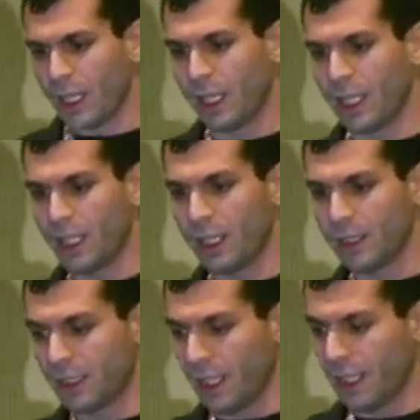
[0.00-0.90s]

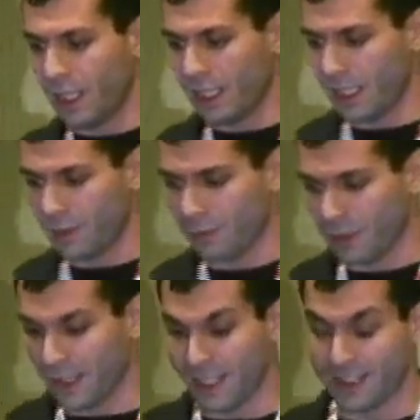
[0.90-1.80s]
And
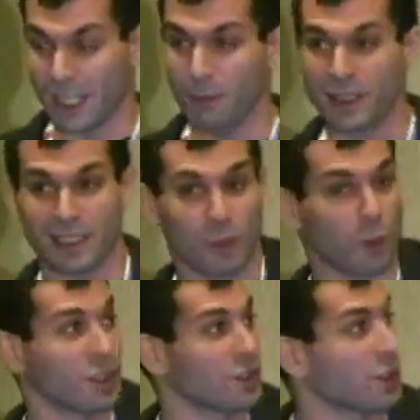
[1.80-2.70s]
the example that I
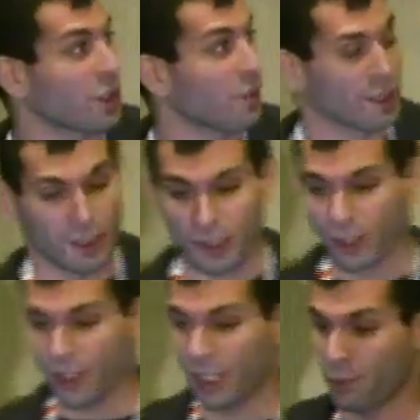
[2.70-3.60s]
wanted to talk about
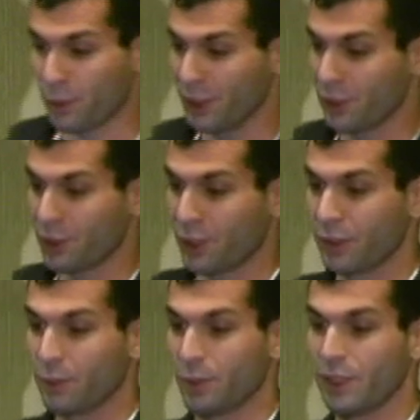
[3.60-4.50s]
here, a pretty
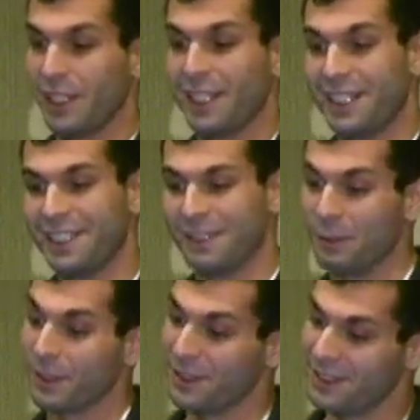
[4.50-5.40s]
destructive one,
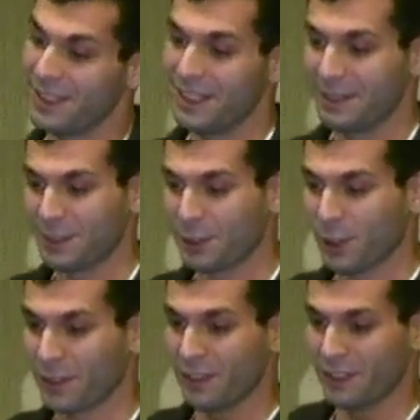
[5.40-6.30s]
or
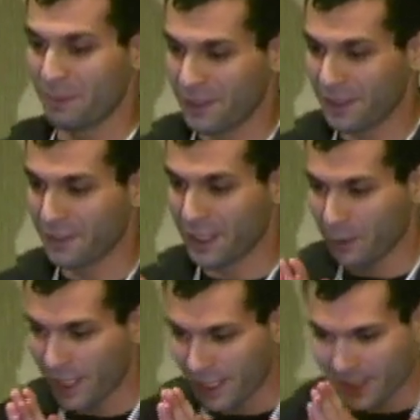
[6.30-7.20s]
destructive in a funny
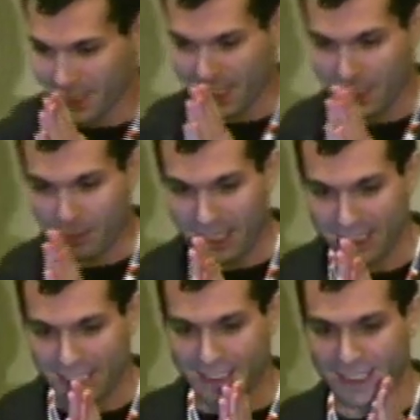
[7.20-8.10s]
way, I guess,
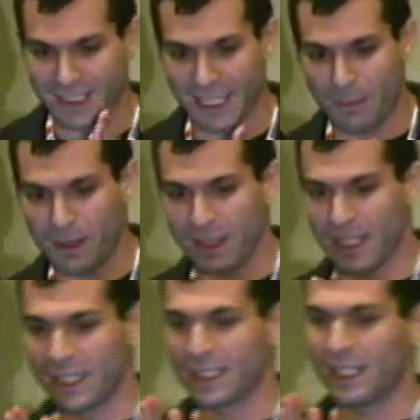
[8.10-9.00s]
is an example
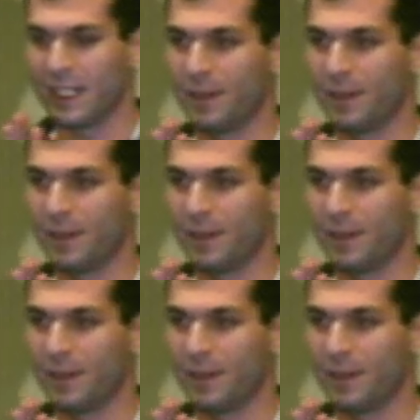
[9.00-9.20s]
that